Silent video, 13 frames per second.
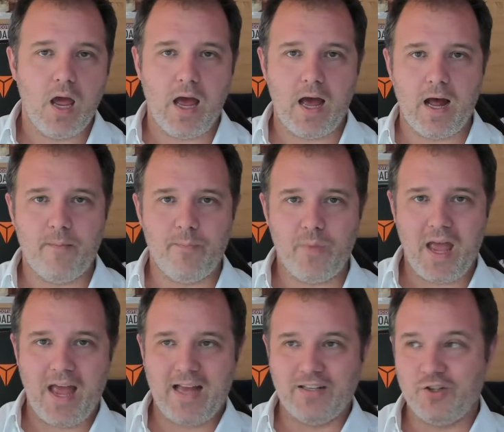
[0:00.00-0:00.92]

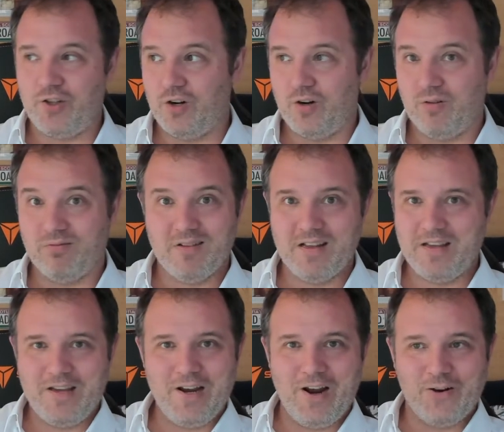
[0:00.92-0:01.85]
and they're
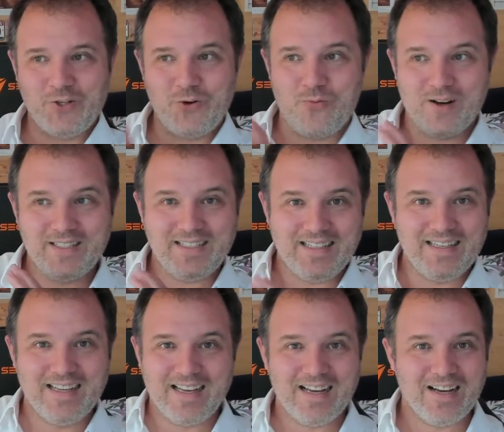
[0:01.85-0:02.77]
20,